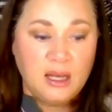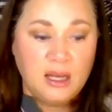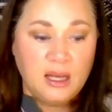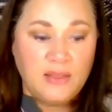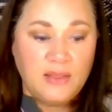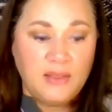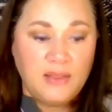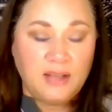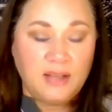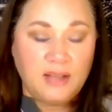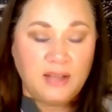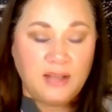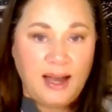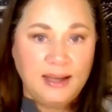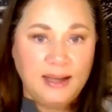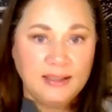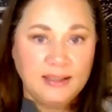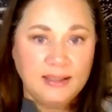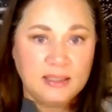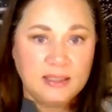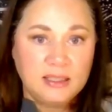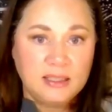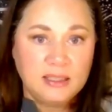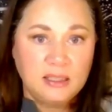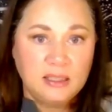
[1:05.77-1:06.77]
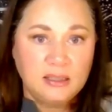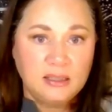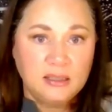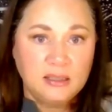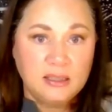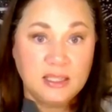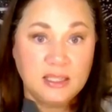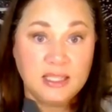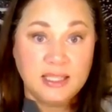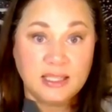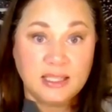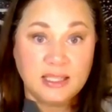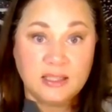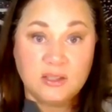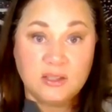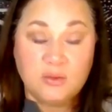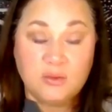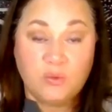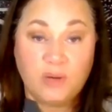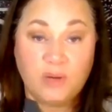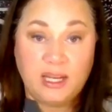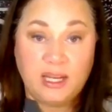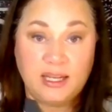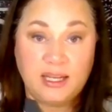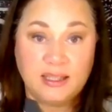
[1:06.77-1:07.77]
In the last
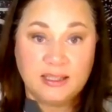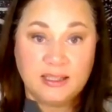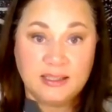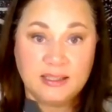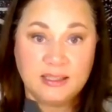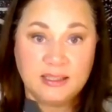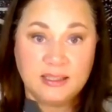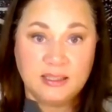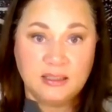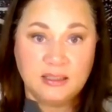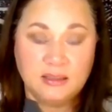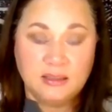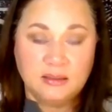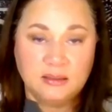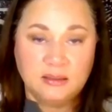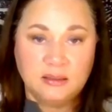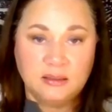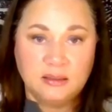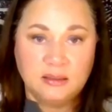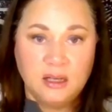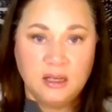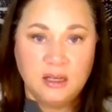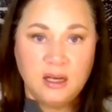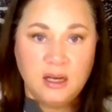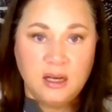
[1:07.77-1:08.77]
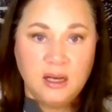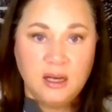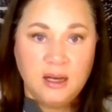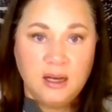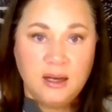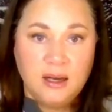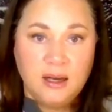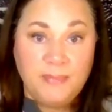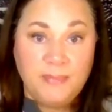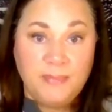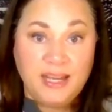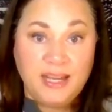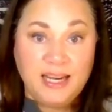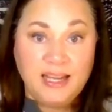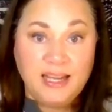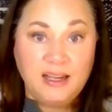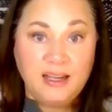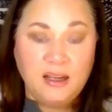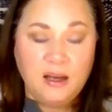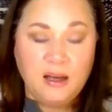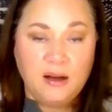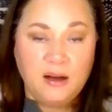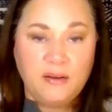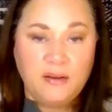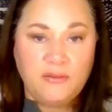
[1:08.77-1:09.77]
6 weeks,
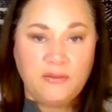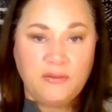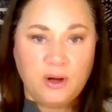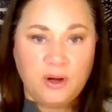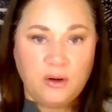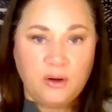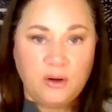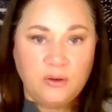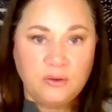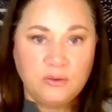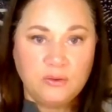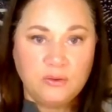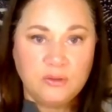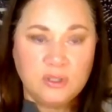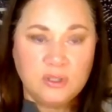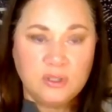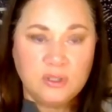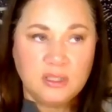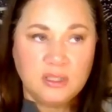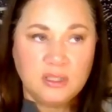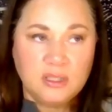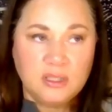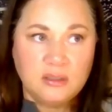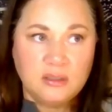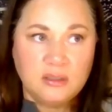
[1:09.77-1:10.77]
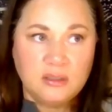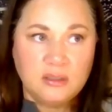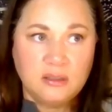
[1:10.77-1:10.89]
many of those